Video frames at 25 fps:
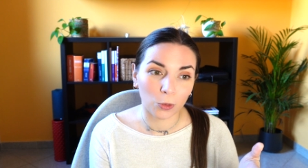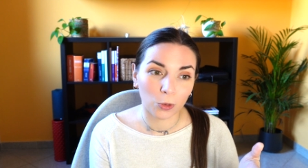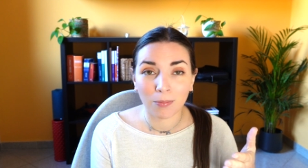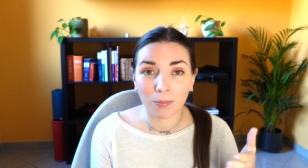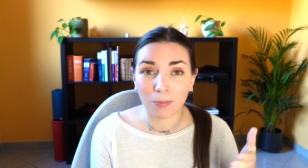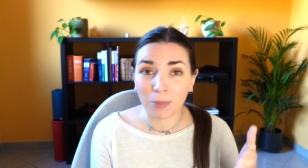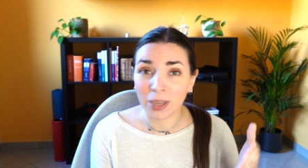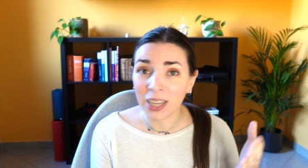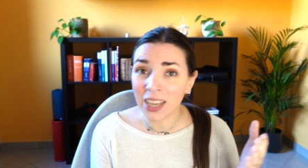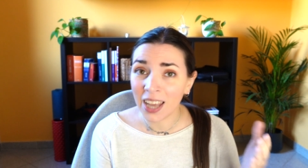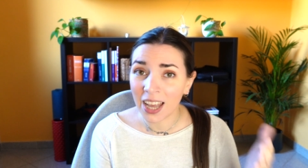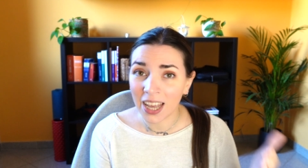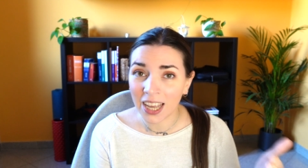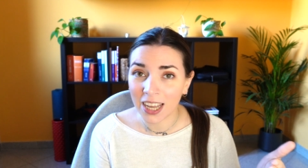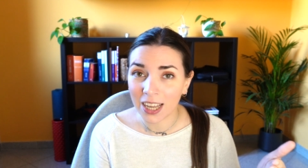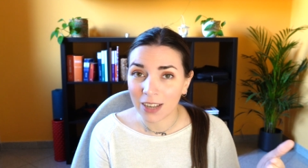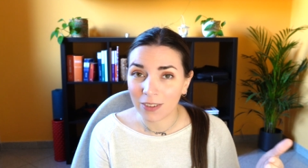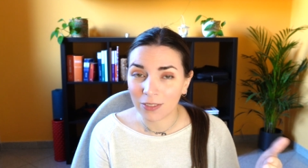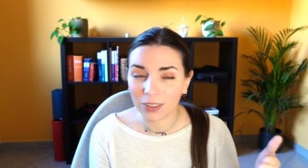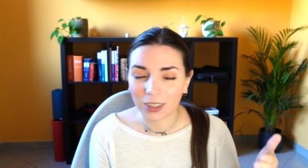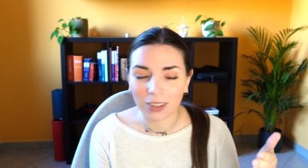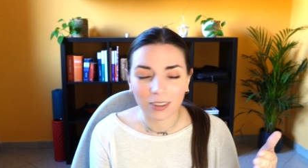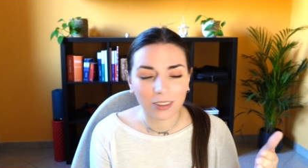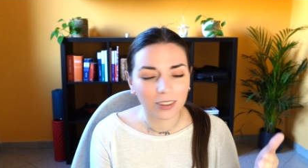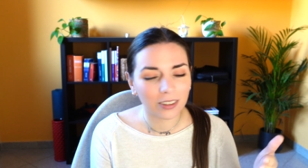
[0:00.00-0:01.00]

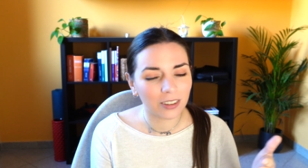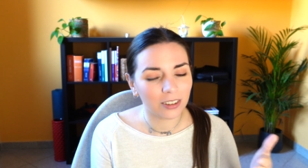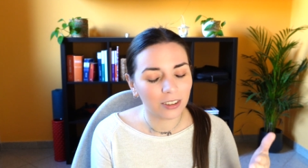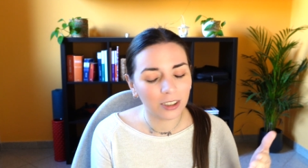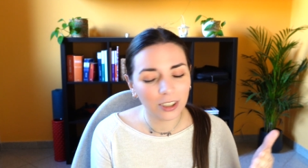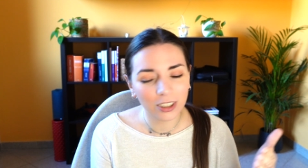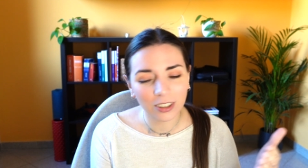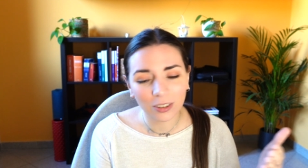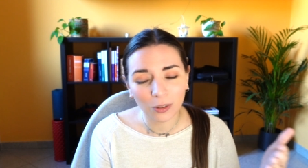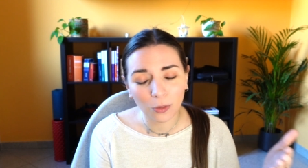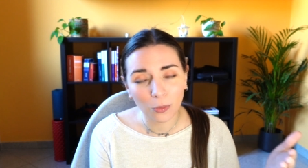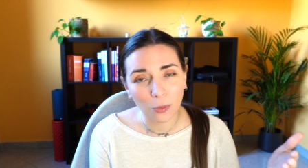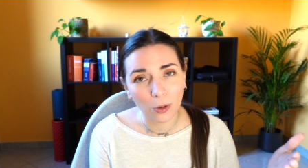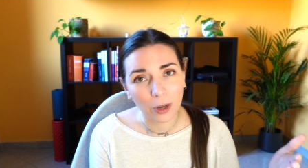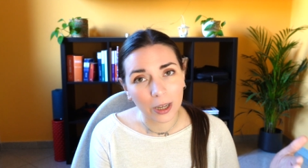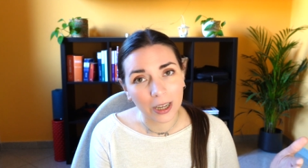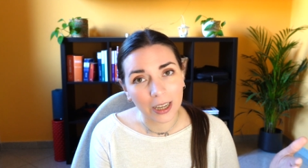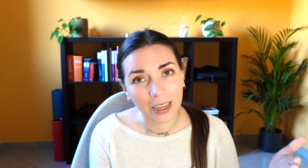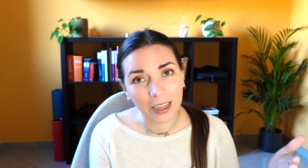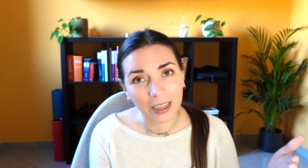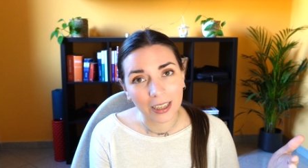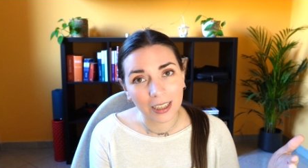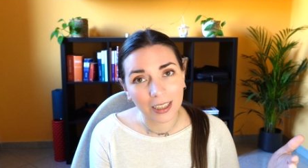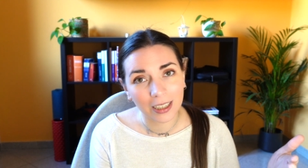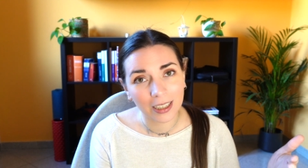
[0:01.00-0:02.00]
behave in a certain
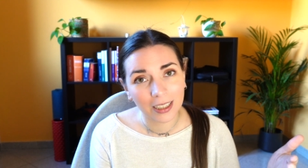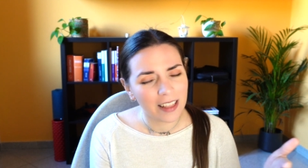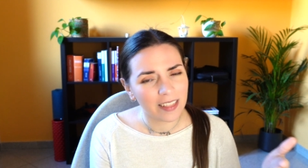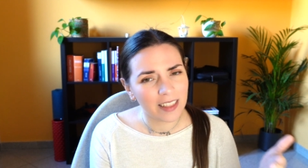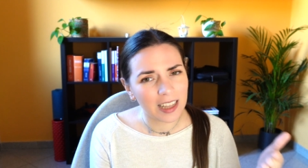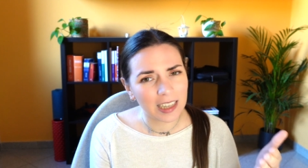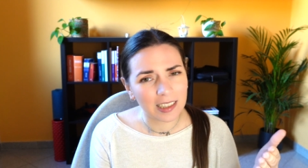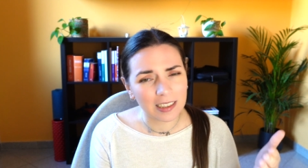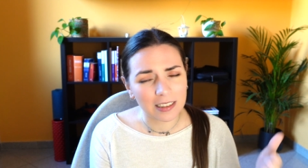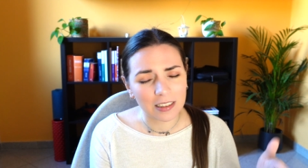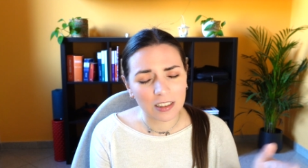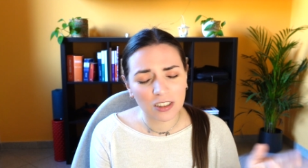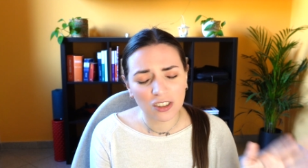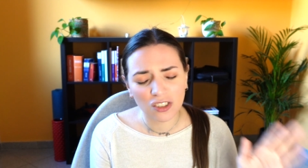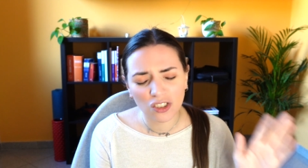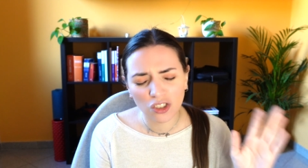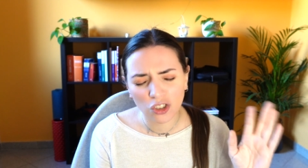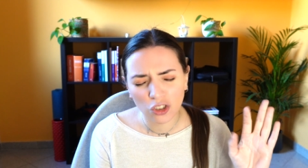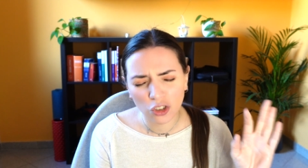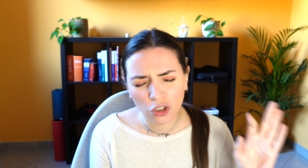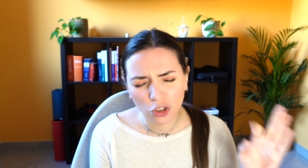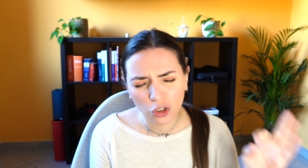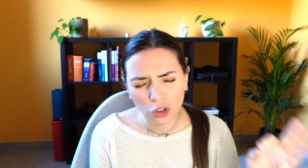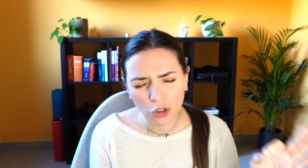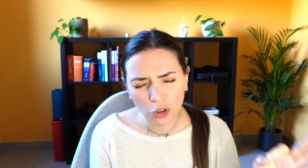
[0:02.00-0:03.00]
way that is
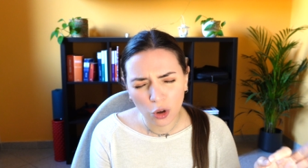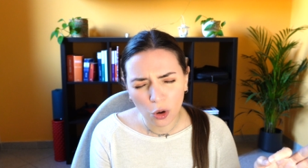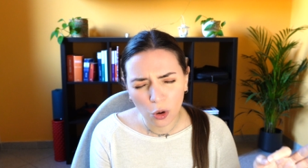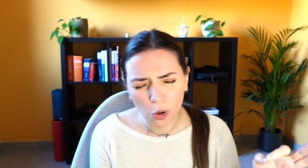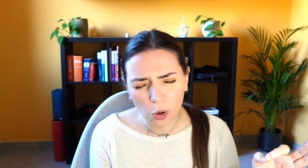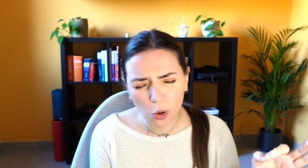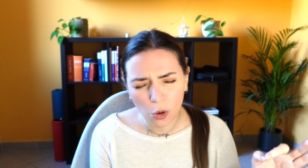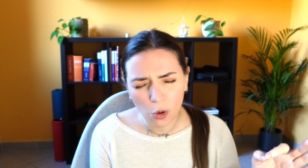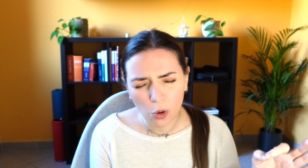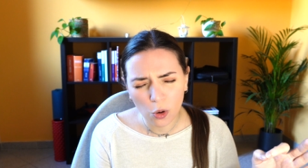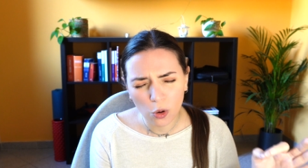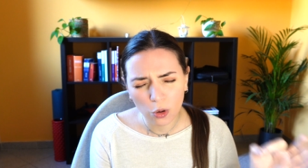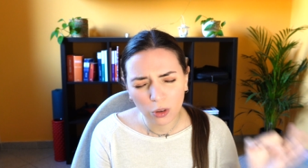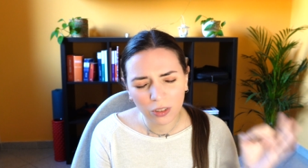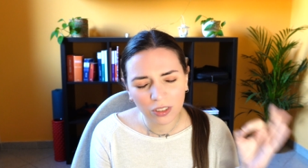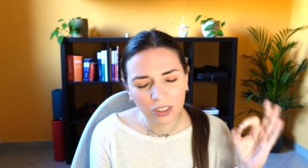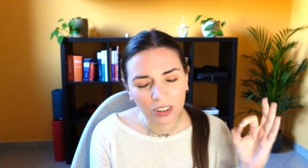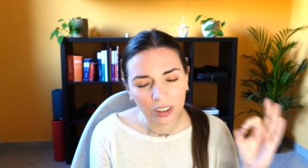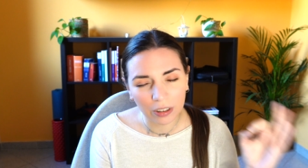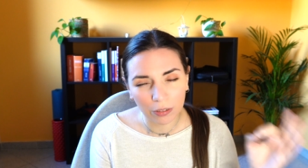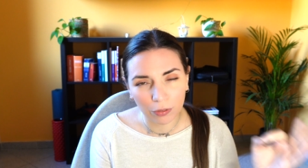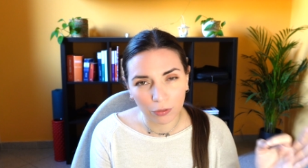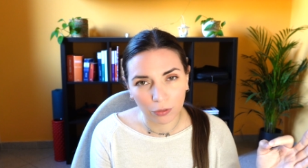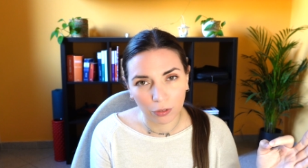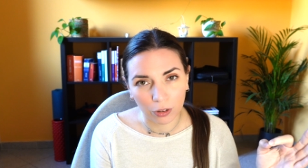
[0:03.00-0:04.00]
so
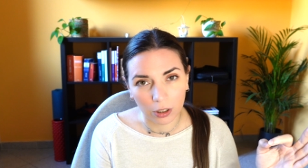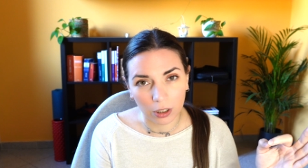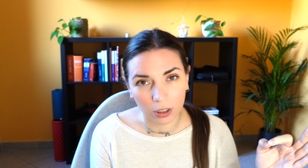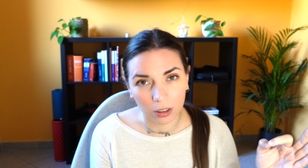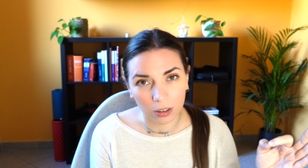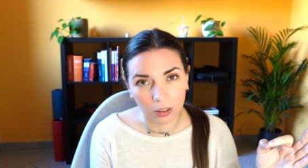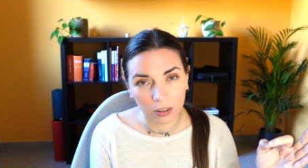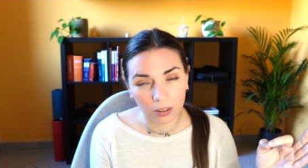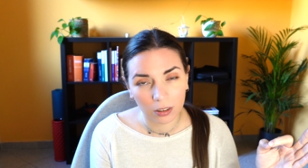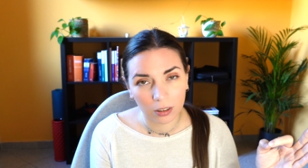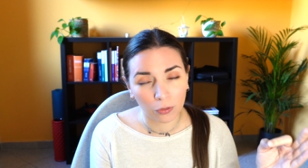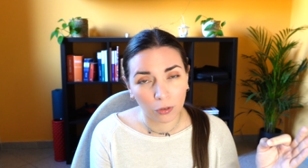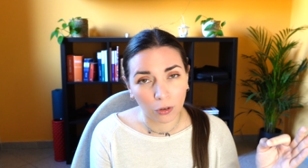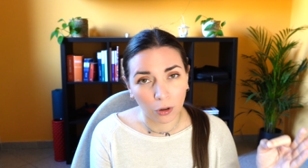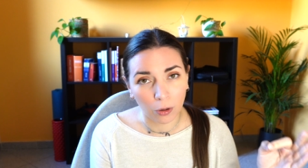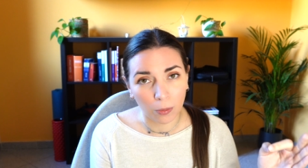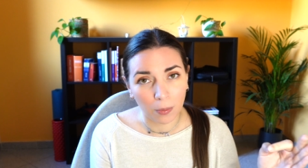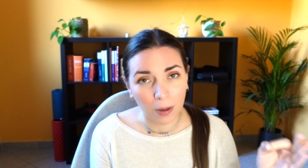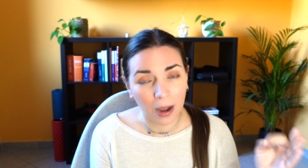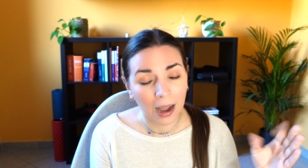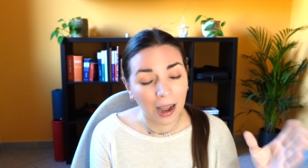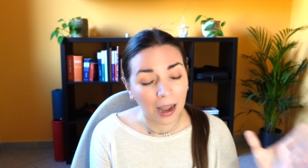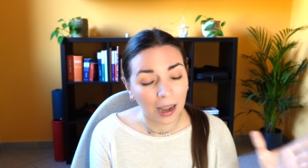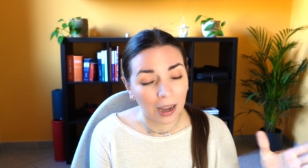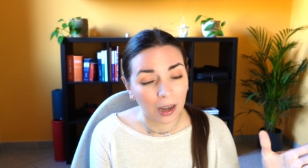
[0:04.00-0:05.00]
different from
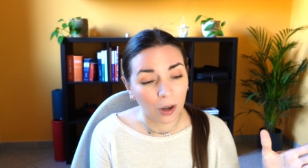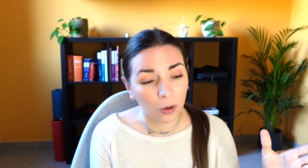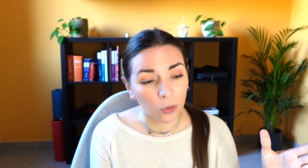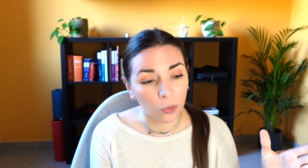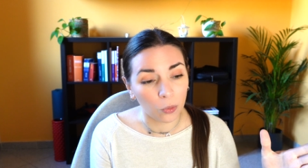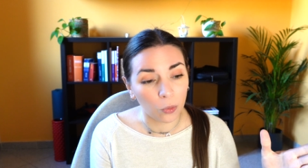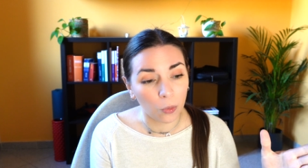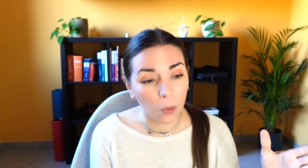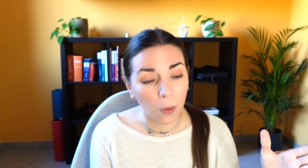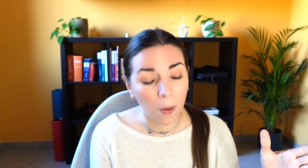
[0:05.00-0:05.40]
how